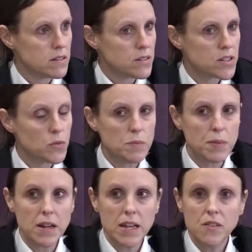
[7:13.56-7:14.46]
So we
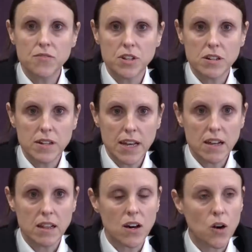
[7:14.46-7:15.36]
believe that
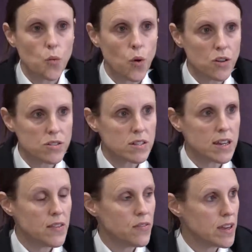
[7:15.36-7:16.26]
Nicola was
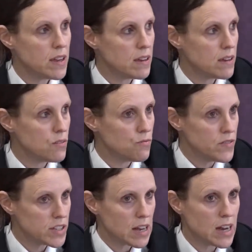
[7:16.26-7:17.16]
in the
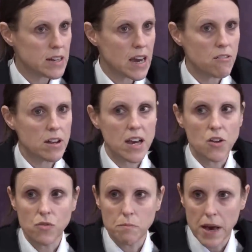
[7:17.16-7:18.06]
riverside area
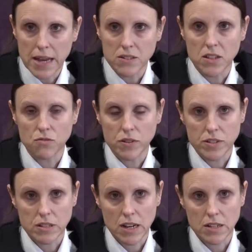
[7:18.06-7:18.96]
and remained in the
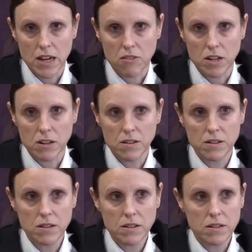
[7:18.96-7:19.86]
riverside area.
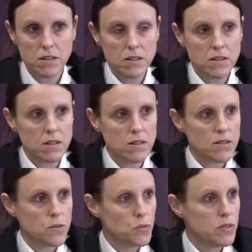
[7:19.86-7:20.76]

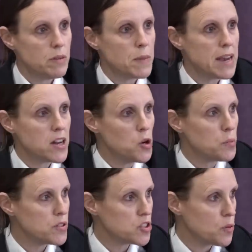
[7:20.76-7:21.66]
We remain
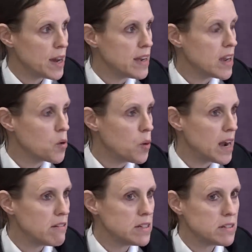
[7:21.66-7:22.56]
open to any
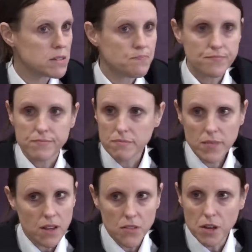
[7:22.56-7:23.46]
inquiries
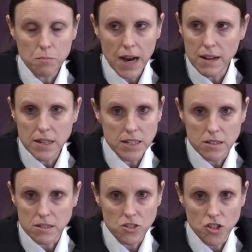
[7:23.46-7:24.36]
that might lead
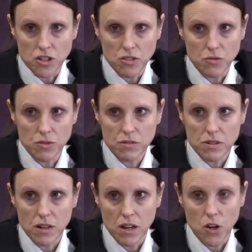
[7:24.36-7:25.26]
us to
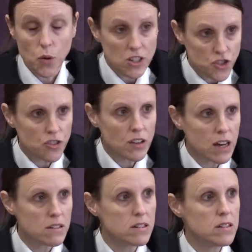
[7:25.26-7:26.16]
question
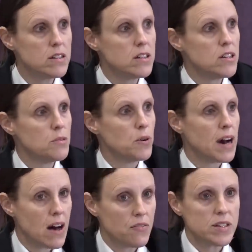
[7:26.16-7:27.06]
that. But
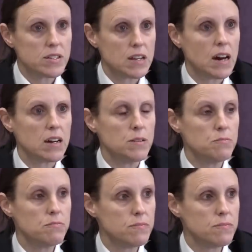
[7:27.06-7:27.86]
at this time,